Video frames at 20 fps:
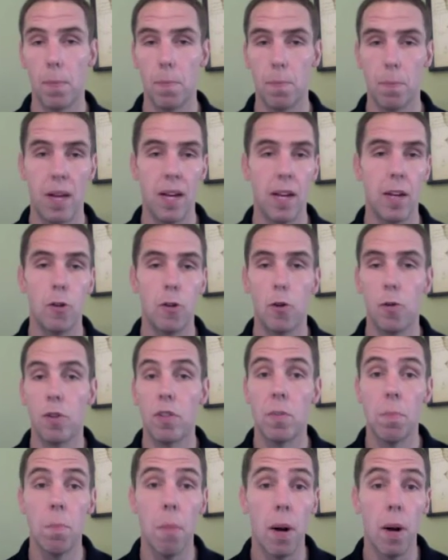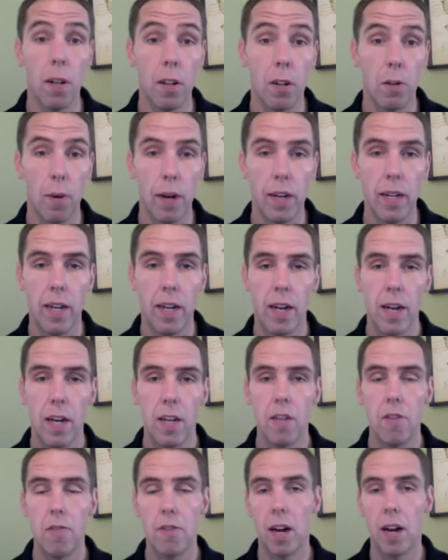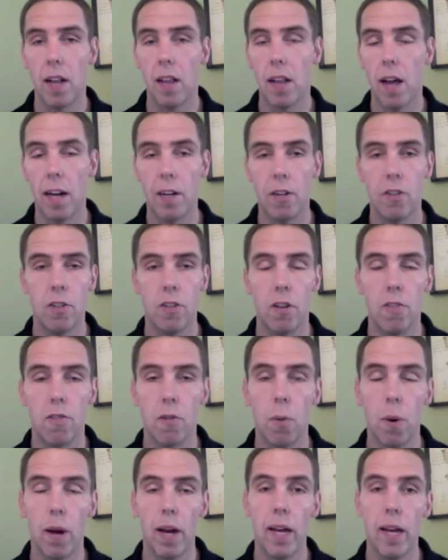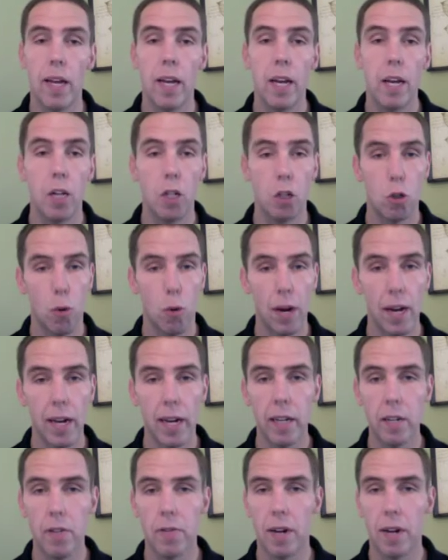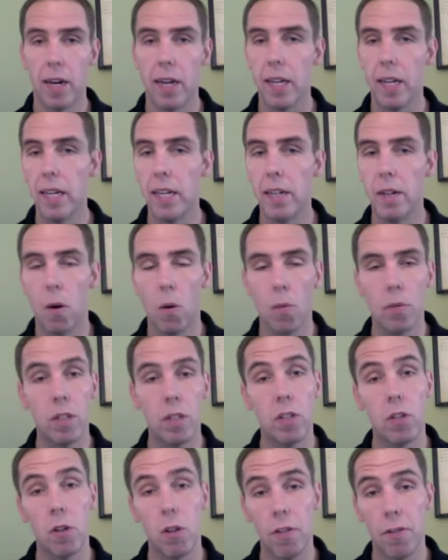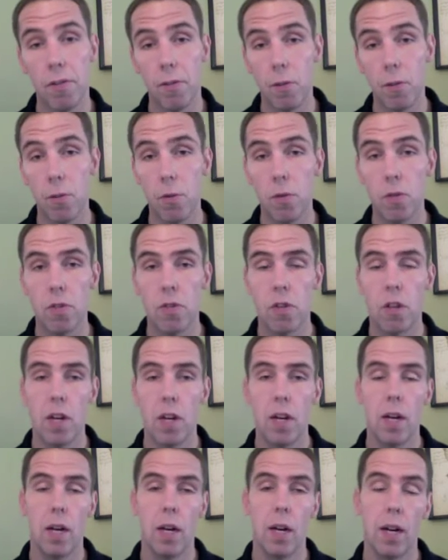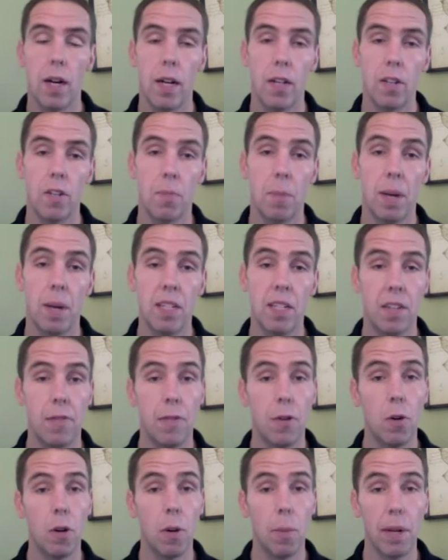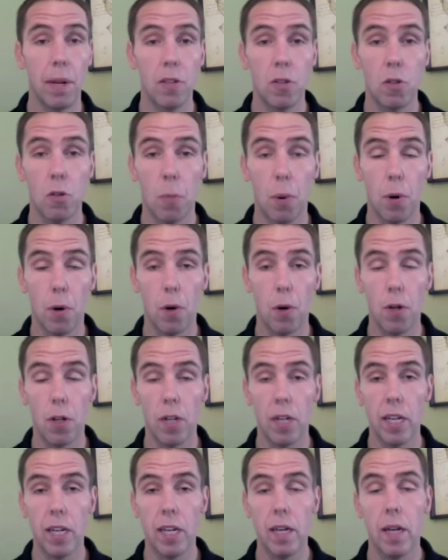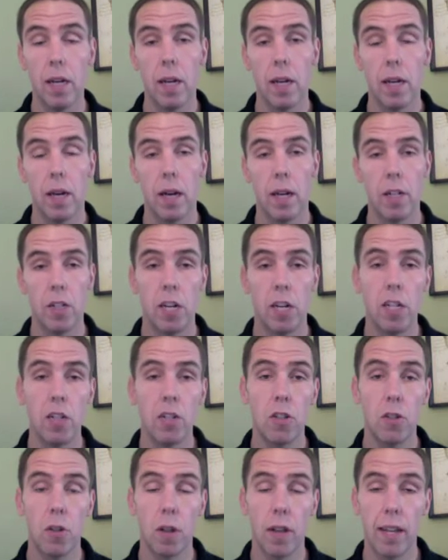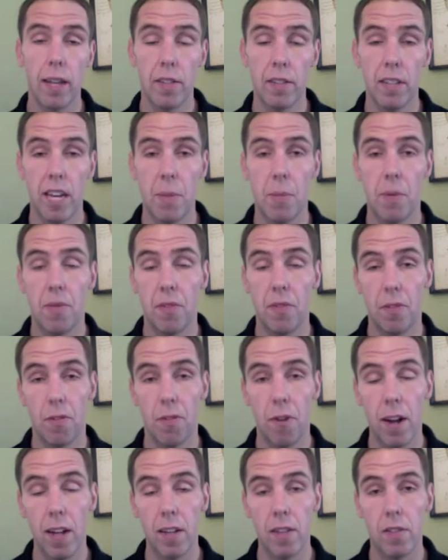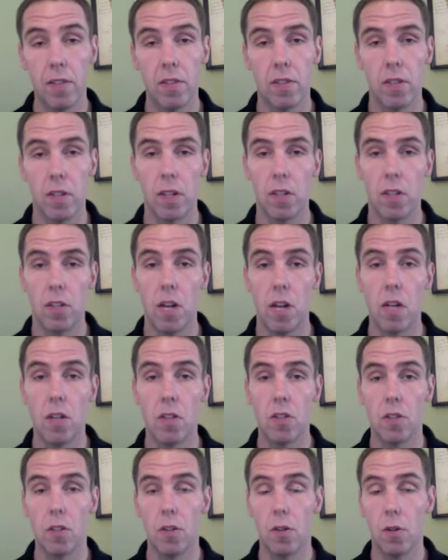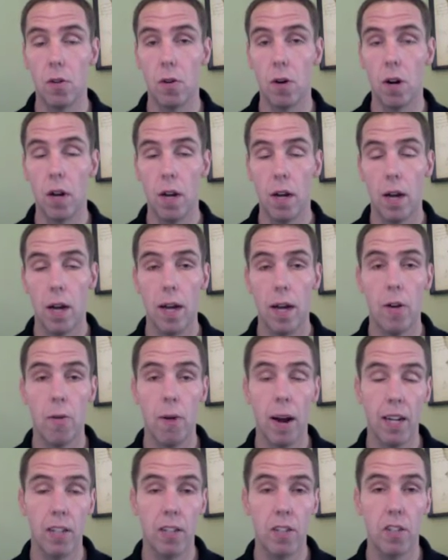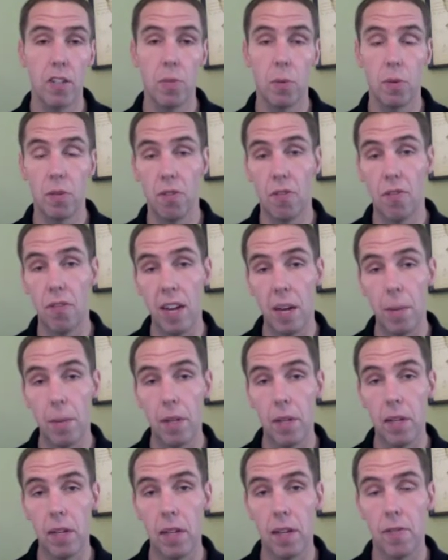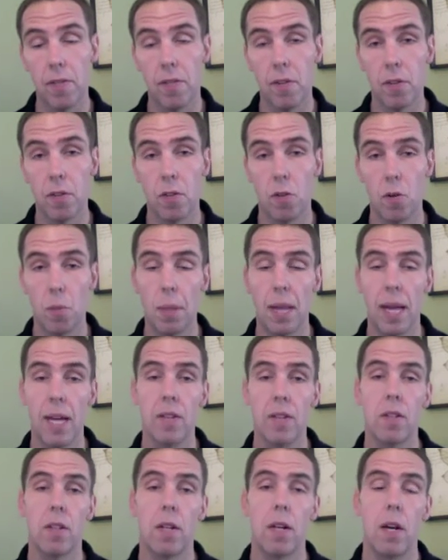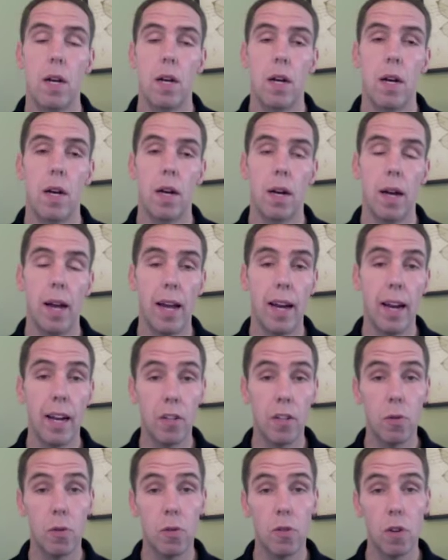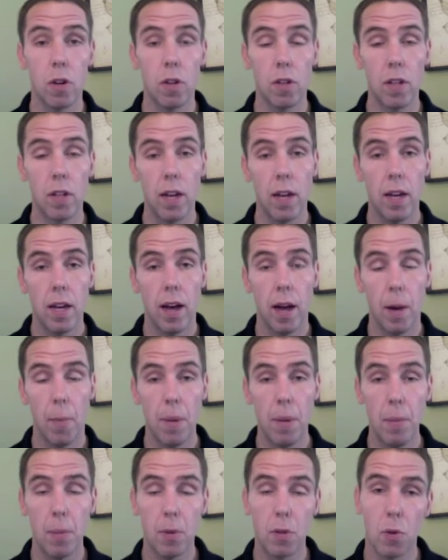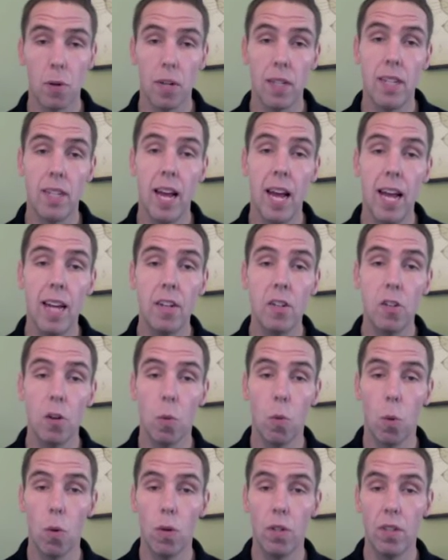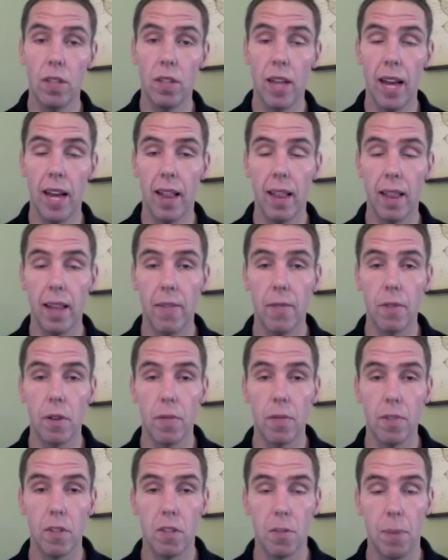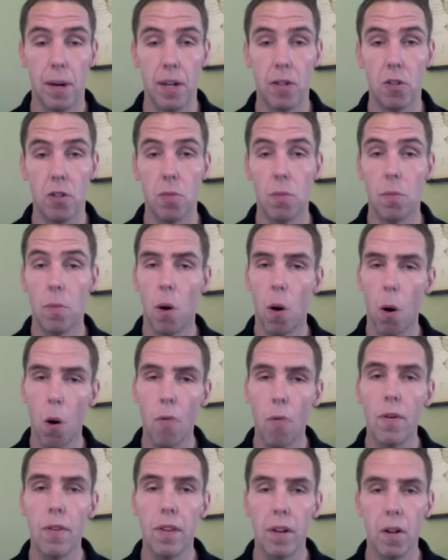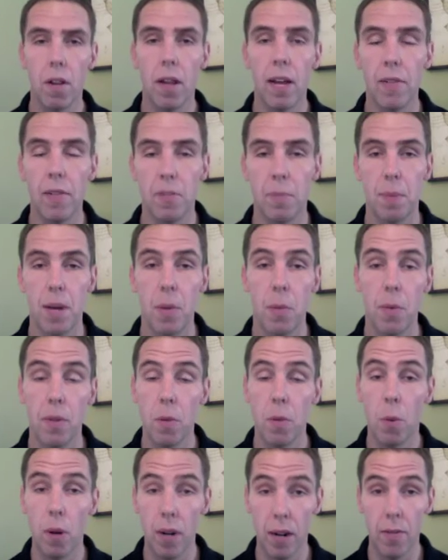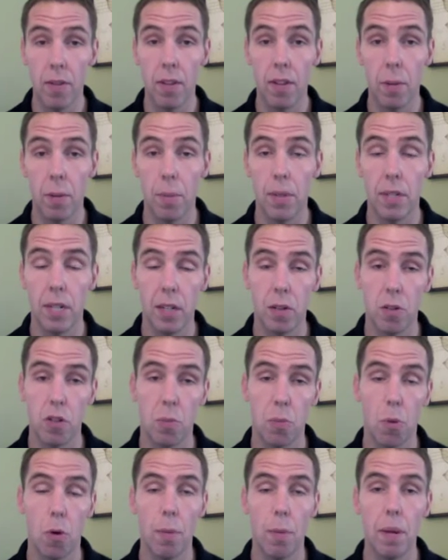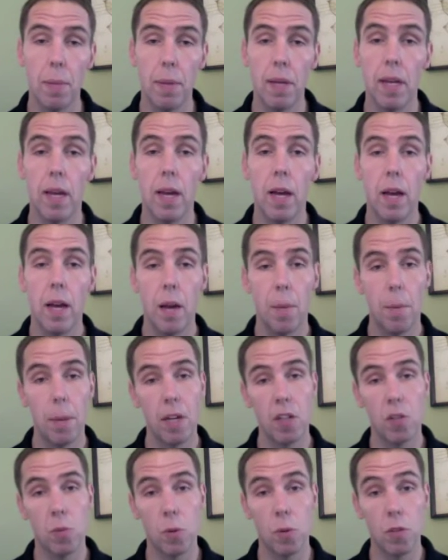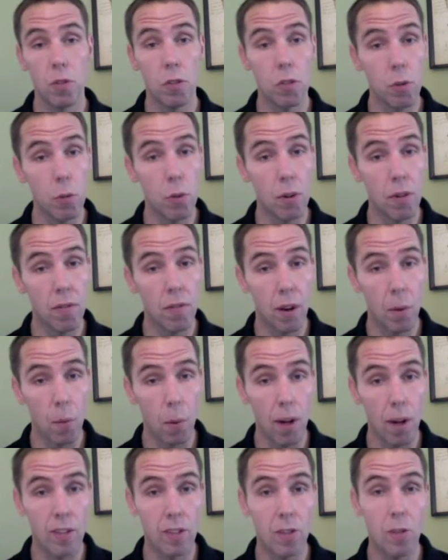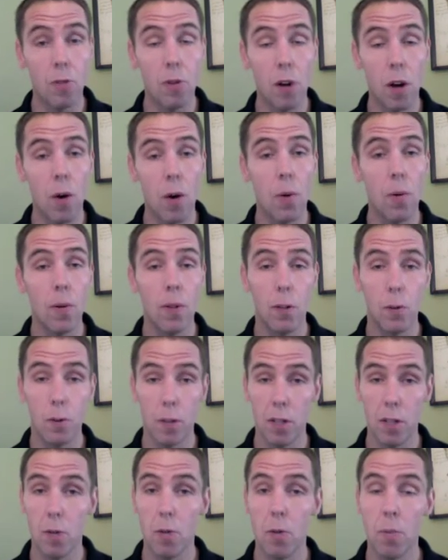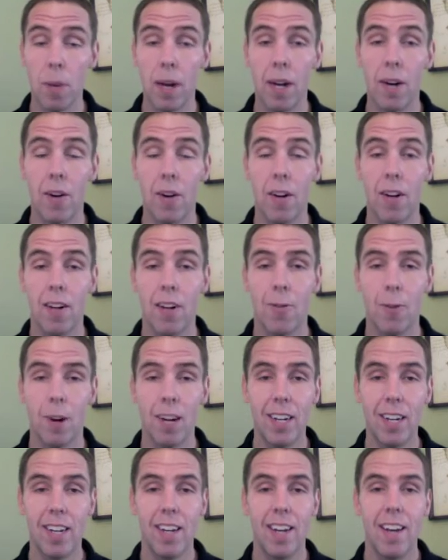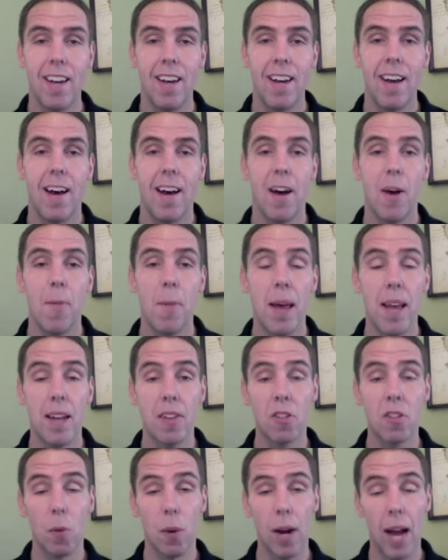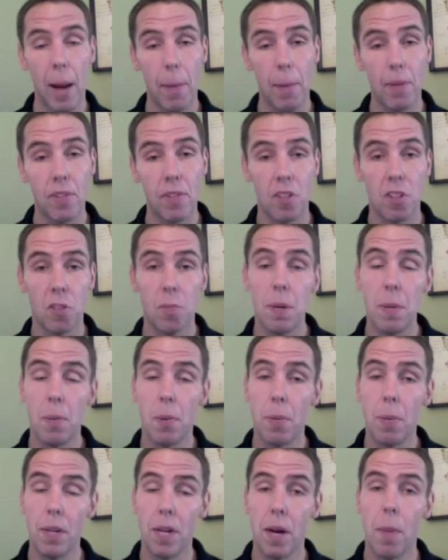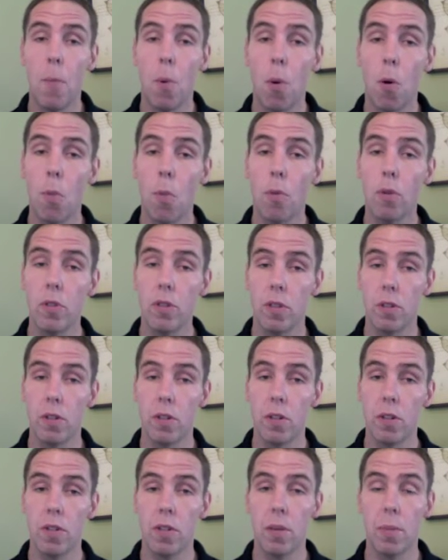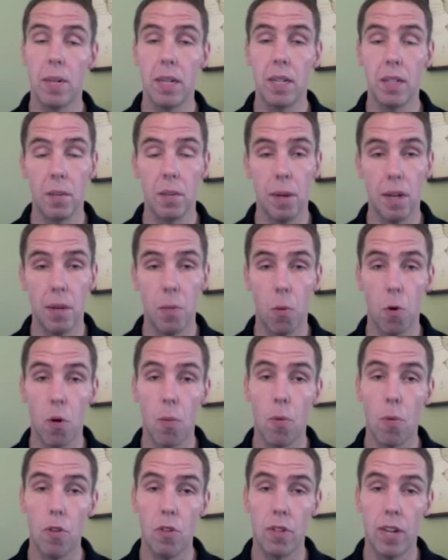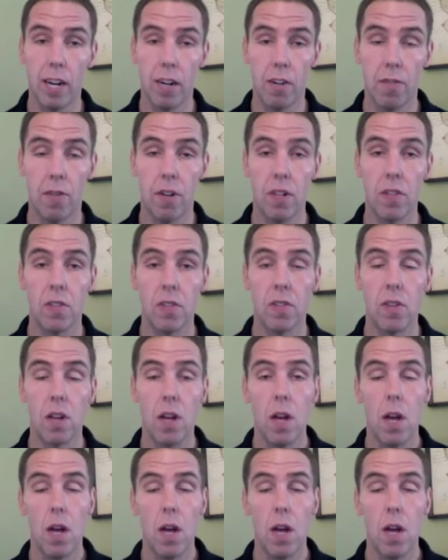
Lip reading: an endurance monk, right? You've got to lock yourself away, train, you've got to eat only certain foods. It's best if you go to bed super early. Changes your landscape of your friends, changes your interactions with your family if you're so blessed. And as a result, people sort of tend towards that level of the spectrum over their lifespan within whatever their particular sport may be. Because once you do an event once, you know you can do it better, right? And so what happens is people become more and more serious. They begin to make more and more sacrifices.